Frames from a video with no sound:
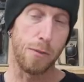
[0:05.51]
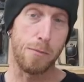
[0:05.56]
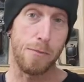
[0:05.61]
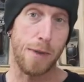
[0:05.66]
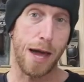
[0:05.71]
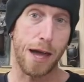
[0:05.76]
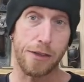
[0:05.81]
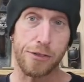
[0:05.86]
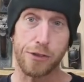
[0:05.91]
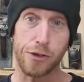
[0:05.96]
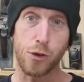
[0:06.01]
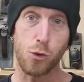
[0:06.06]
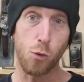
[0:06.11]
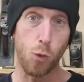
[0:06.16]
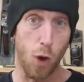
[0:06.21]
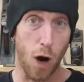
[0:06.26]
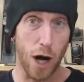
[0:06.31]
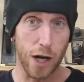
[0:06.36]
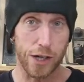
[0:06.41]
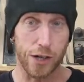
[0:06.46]
a Matthew
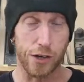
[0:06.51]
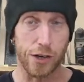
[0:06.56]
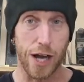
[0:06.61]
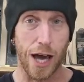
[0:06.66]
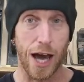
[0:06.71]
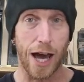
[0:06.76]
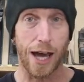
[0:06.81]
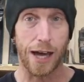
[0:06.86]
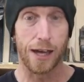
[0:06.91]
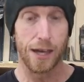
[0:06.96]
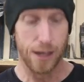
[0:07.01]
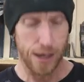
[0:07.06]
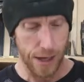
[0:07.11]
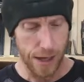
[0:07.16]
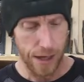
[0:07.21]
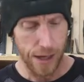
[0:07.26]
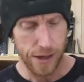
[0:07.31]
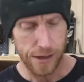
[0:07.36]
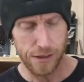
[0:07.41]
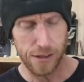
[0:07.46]
Walker knot
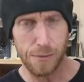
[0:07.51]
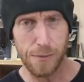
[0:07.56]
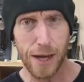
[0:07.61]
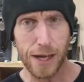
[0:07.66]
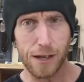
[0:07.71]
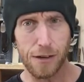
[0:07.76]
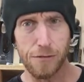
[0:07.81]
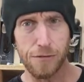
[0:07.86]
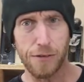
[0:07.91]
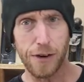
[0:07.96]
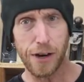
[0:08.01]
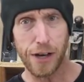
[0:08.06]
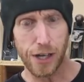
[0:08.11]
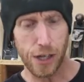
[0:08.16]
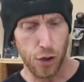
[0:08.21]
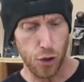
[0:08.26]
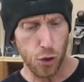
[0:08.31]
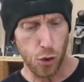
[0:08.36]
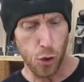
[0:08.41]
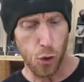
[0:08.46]
to make a very
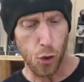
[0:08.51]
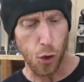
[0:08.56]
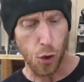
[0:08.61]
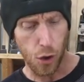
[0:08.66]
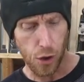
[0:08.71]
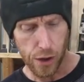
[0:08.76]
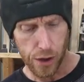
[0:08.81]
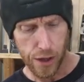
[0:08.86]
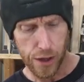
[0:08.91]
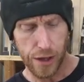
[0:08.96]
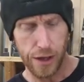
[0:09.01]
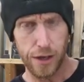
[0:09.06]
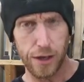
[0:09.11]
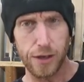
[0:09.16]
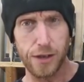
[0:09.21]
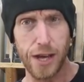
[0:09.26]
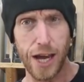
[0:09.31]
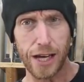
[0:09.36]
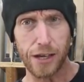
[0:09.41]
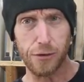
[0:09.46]
cool
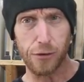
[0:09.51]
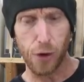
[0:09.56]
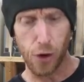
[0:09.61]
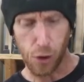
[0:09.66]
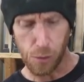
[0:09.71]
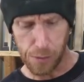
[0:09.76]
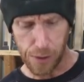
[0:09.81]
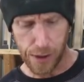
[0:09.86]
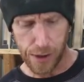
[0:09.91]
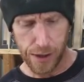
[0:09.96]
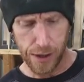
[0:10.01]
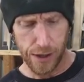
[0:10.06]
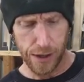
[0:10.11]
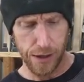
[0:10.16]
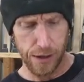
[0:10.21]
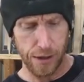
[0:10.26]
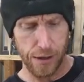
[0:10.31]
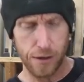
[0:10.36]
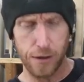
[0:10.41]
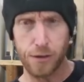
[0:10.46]
neck rope
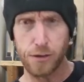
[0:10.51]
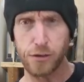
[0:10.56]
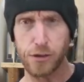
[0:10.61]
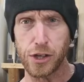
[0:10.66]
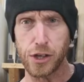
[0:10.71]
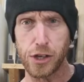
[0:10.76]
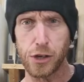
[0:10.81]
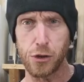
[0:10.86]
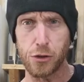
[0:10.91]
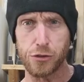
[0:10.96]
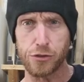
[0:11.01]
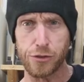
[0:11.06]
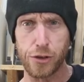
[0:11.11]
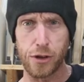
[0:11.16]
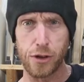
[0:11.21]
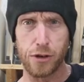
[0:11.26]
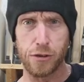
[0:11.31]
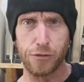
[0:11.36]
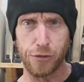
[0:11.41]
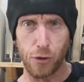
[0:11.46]
to use
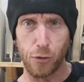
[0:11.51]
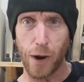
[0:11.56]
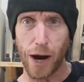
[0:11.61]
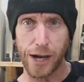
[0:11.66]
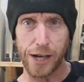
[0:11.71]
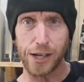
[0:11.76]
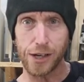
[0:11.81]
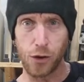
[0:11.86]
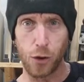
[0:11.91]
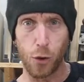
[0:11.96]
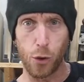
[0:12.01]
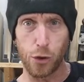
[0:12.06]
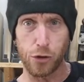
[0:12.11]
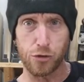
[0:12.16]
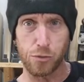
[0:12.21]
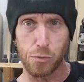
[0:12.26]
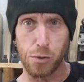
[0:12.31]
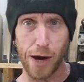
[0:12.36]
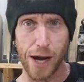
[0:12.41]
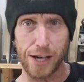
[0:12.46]
for riding your
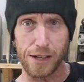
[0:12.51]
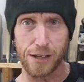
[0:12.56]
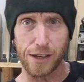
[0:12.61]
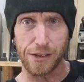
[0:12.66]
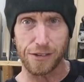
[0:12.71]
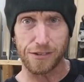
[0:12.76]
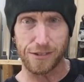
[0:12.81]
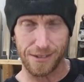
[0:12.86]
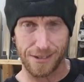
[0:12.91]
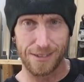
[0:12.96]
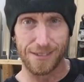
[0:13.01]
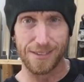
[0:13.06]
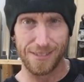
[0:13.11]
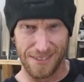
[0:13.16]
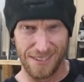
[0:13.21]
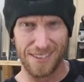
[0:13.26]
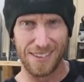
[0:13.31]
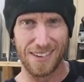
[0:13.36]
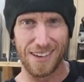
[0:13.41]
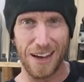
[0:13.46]
horse bridleless.
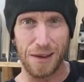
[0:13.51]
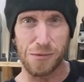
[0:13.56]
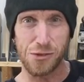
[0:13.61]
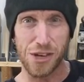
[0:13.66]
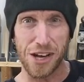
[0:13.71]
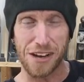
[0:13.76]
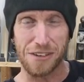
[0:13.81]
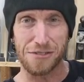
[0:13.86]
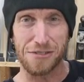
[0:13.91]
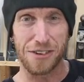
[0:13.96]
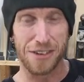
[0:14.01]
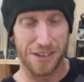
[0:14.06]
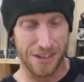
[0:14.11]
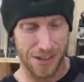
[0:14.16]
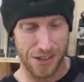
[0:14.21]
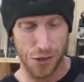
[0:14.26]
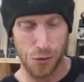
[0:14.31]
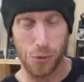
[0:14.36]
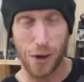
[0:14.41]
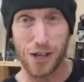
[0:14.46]
I'm Jeff,
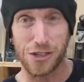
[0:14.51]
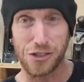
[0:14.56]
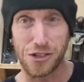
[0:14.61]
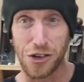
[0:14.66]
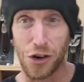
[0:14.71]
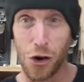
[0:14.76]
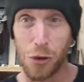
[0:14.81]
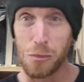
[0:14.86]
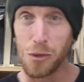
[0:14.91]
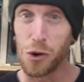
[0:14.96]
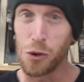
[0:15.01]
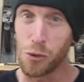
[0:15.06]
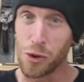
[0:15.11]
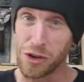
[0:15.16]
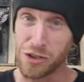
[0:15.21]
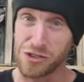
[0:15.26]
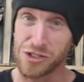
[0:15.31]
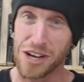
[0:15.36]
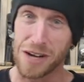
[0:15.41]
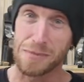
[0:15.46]
you're watching Home Built
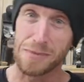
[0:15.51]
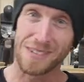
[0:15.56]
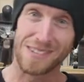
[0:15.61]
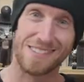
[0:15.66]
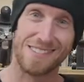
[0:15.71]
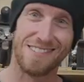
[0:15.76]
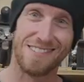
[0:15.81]
Workshop.